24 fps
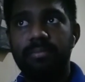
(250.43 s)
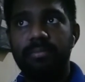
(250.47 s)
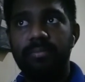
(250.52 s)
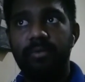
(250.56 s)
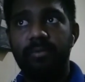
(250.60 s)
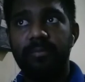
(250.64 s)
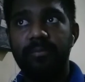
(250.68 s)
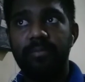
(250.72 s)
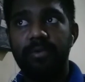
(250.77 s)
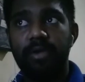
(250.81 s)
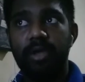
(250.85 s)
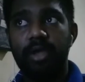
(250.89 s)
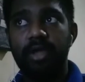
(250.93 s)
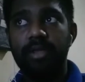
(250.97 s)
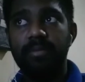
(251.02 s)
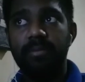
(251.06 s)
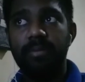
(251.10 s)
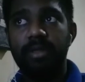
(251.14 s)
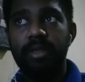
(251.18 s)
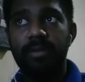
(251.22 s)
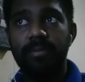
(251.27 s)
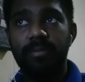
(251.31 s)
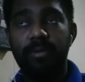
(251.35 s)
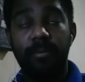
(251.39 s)
8
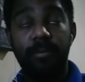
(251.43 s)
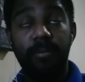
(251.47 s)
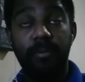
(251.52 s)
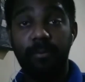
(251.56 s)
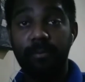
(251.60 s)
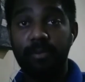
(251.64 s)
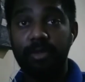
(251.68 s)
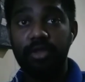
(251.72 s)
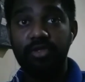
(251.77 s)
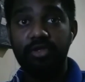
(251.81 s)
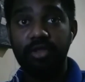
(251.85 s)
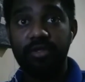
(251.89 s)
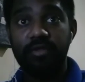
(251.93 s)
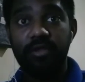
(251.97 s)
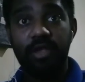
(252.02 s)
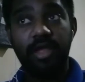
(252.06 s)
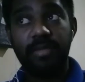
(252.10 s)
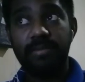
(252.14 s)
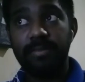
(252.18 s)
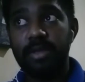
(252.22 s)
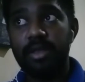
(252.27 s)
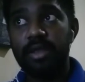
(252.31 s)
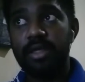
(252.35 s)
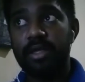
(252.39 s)
billion population is
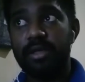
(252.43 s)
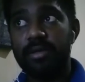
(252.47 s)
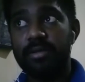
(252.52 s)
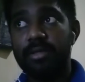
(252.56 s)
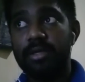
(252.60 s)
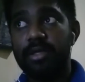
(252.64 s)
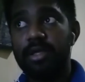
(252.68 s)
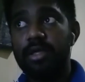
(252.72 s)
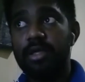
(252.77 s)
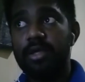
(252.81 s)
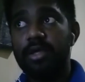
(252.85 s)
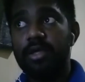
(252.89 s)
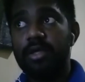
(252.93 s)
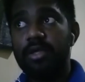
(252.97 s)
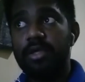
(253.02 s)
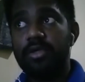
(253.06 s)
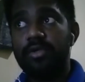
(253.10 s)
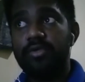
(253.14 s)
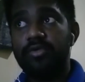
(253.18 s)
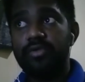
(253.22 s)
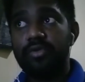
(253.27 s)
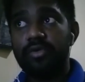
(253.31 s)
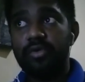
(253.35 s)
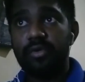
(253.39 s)
8 billion.
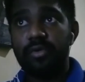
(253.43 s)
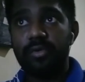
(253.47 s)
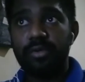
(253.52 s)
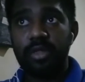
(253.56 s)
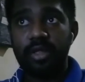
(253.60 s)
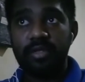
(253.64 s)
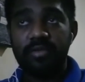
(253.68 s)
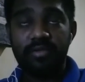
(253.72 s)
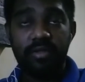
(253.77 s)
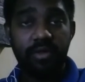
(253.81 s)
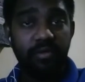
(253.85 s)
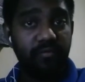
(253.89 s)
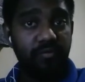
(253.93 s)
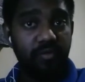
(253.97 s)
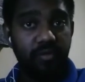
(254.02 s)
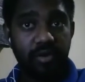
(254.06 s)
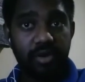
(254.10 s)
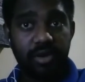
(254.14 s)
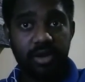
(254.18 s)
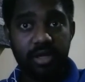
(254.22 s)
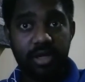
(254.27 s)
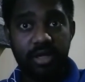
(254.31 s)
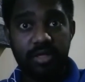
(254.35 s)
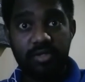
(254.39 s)
So less than
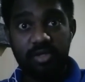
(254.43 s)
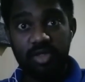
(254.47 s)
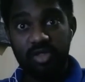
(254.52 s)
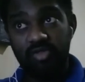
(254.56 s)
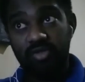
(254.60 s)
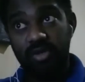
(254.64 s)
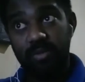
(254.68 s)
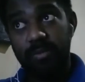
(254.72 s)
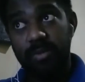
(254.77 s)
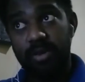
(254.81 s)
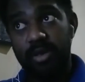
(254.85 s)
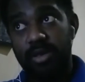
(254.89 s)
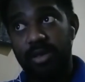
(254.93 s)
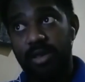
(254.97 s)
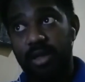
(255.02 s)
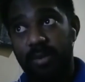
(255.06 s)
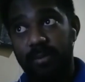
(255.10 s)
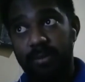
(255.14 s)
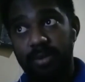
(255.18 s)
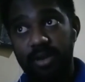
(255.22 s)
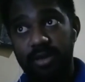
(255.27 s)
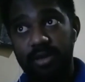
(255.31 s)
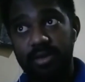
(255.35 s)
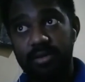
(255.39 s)
40 years it will be
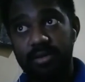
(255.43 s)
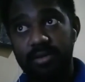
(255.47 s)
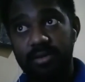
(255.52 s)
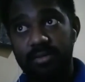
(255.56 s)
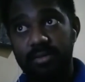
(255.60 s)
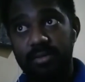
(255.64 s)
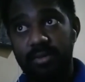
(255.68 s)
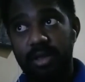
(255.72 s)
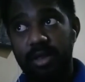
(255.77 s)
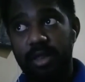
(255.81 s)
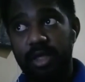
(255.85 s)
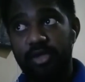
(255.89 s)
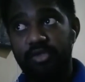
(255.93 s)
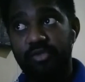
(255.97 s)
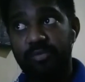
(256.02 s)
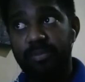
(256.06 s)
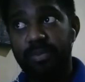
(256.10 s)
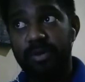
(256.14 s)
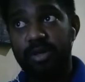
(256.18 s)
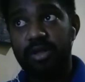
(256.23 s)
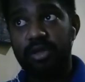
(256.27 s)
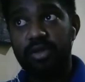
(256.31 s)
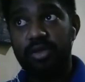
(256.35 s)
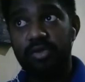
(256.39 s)
doubled, and
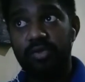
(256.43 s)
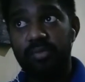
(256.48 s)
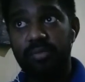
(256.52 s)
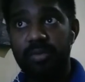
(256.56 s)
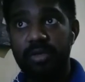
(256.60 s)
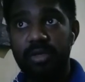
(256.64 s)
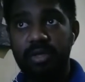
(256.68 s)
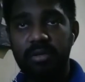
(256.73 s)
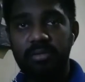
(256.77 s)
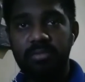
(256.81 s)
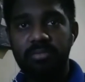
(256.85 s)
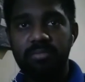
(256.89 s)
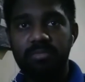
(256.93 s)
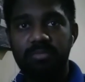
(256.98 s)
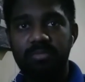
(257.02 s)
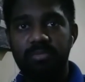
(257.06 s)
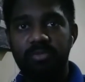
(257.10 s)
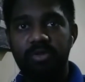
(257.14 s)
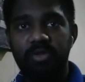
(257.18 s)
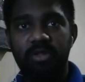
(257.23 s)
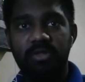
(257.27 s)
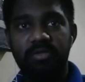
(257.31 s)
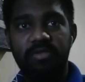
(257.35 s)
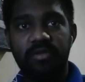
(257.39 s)
expect to be
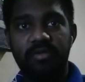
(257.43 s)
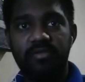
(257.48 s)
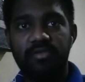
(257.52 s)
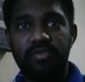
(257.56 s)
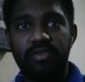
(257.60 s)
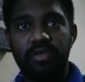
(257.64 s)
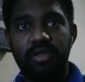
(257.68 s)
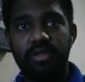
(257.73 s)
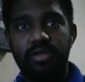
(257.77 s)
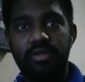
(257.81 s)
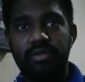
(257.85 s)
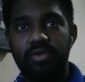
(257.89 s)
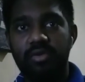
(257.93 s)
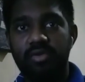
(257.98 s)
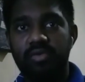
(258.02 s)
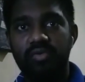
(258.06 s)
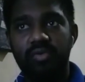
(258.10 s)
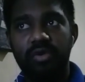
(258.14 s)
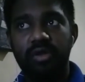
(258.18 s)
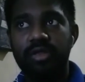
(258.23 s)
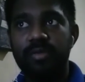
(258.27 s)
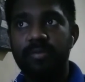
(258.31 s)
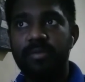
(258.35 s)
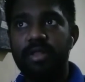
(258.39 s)
more than 16 to
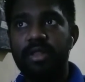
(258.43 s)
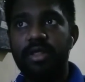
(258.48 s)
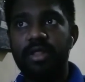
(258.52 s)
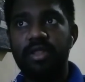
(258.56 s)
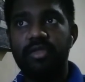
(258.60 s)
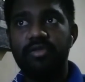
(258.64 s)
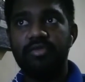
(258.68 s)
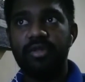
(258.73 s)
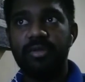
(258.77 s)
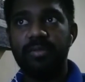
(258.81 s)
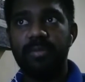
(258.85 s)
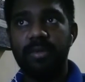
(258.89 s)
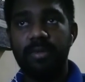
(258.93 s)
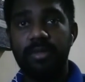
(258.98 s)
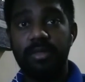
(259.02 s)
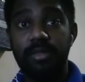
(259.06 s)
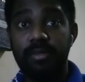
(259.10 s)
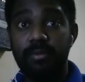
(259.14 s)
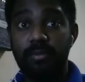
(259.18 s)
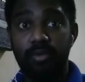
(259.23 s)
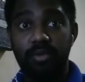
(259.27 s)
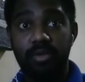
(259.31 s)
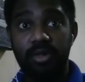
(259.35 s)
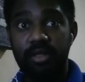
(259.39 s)
20 billion. It will be
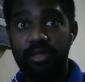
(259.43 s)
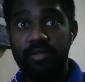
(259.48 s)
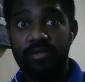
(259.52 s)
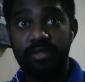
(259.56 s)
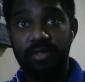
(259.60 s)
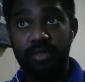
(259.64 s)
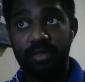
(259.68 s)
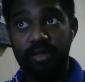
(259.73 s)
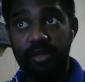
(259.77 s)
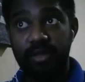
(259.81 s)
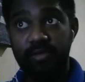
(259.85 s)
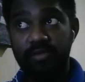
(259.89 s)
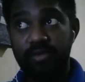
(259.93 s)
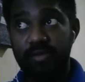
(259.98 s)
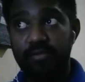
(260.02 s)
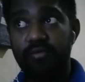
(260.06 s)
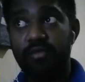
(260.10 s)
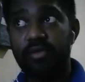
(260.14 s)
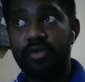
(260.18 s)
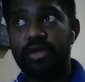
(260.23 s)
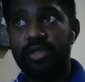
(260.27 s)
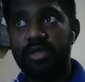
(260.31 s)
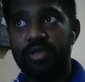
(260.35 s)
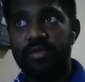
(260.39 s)
less than
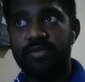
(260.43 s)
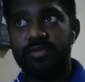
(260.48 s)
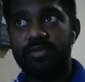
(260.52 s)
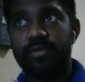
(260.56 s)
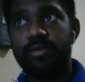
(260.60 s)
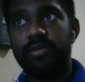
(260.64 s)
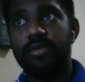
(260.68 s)
40 years.